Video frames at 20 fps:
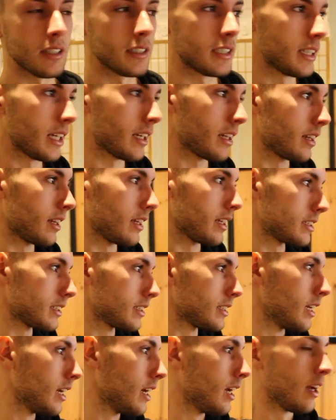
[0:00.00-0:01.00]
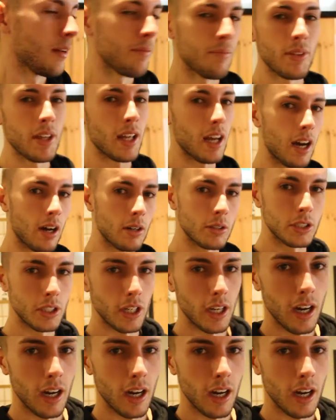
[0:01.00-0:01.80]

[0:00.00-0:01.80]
Instead of this, I'll show